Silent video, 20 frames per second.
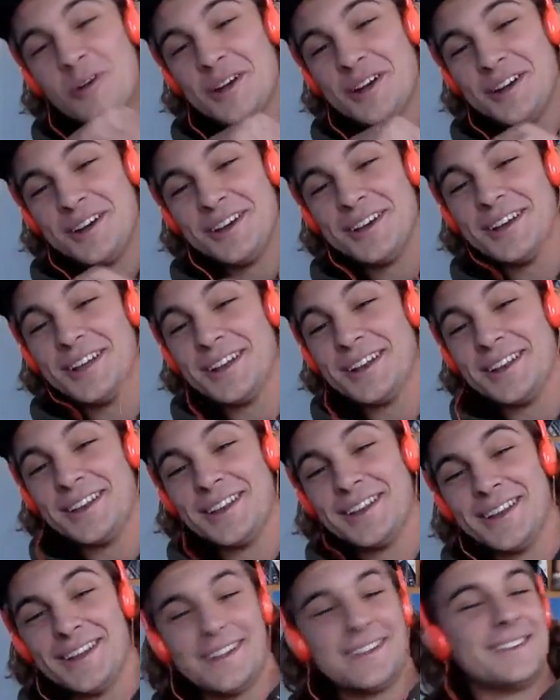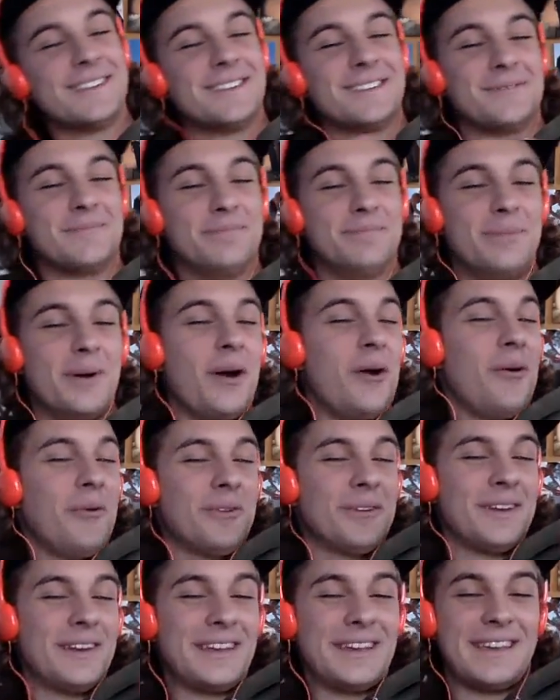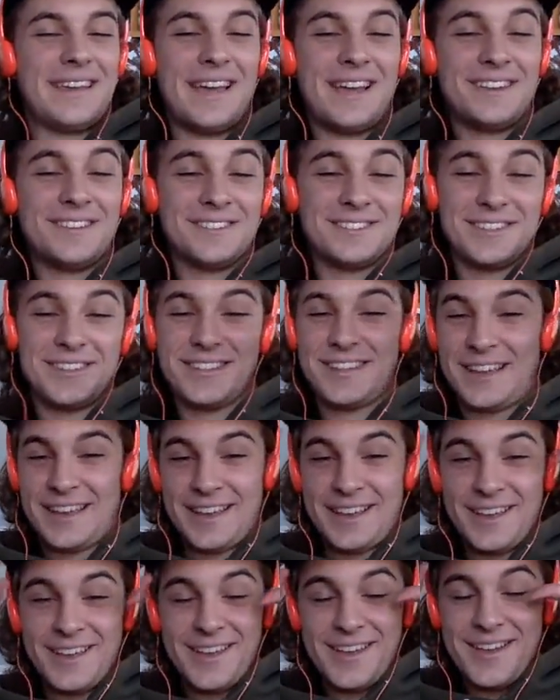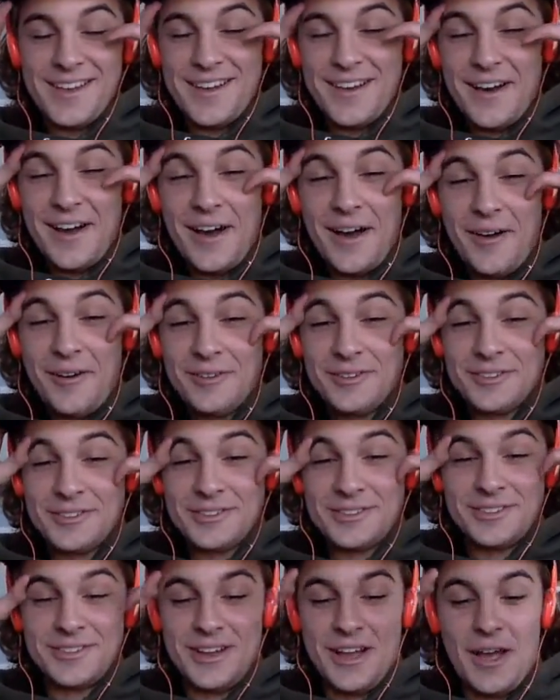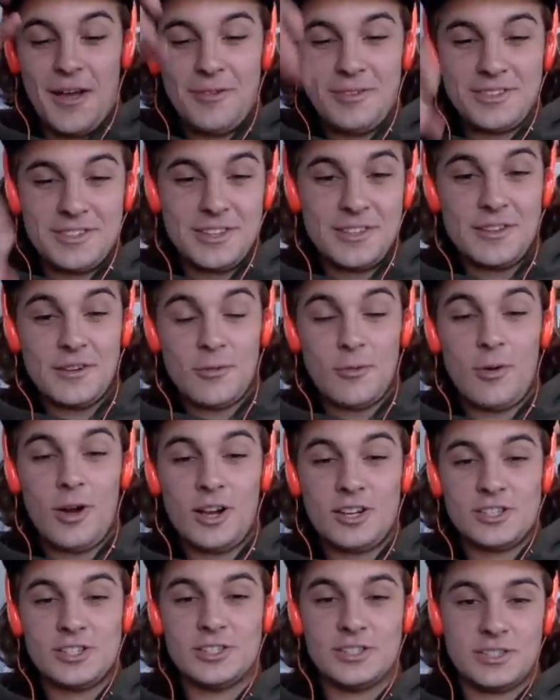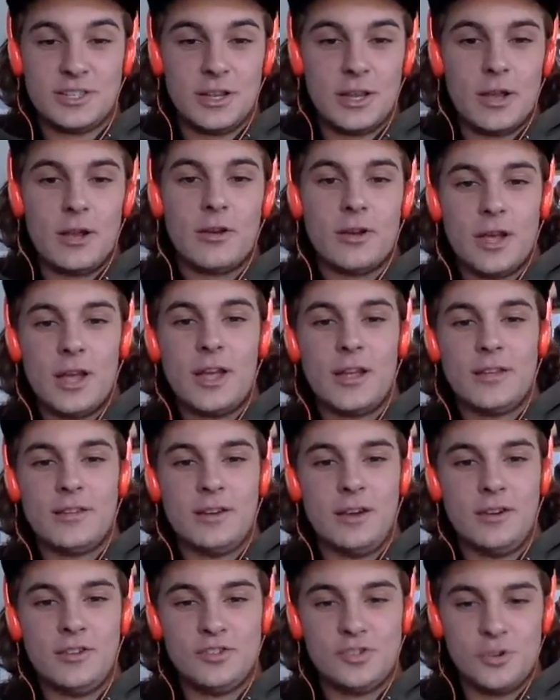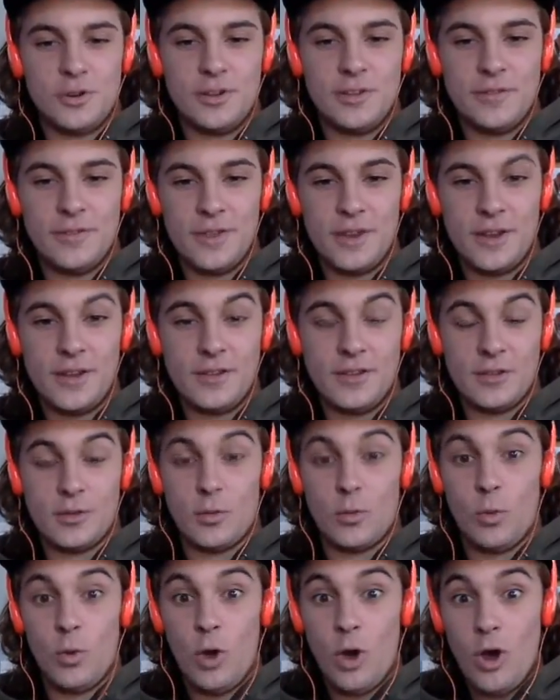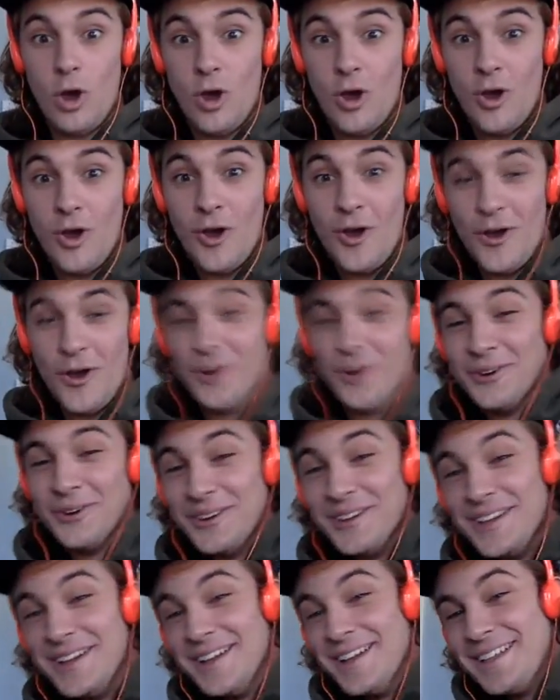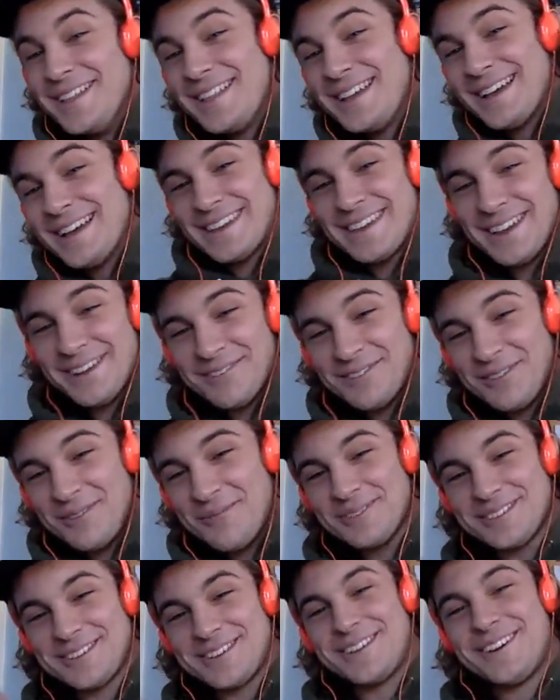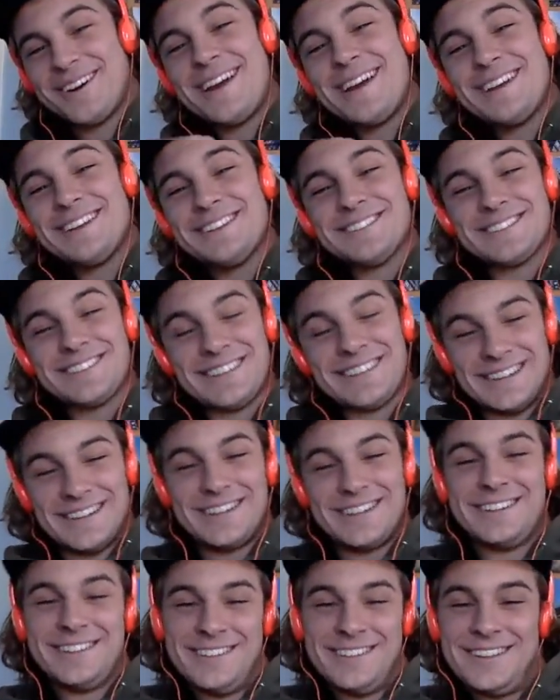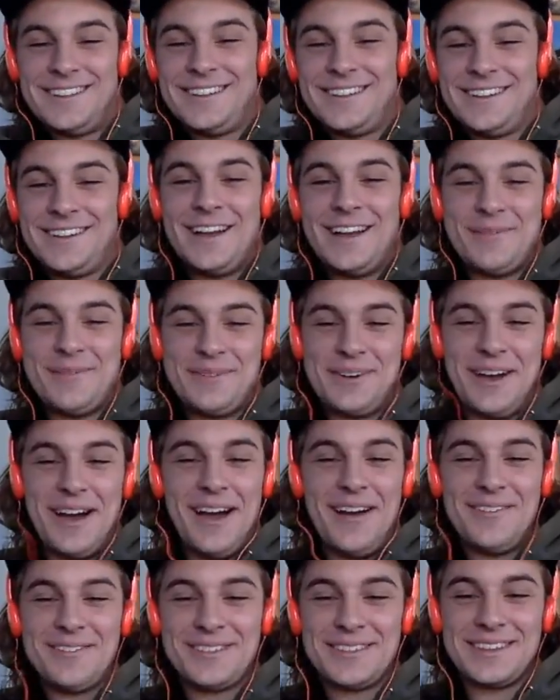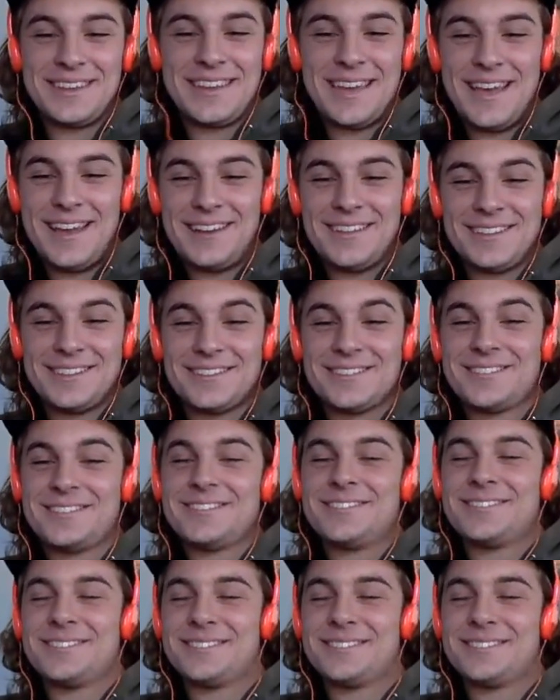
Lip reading: good and just boned, and he catches it like I was sitting there watching this and okay, enjoying the video, and I was like, whoa, that kickflip was crazy. I mean, obviously Kenny's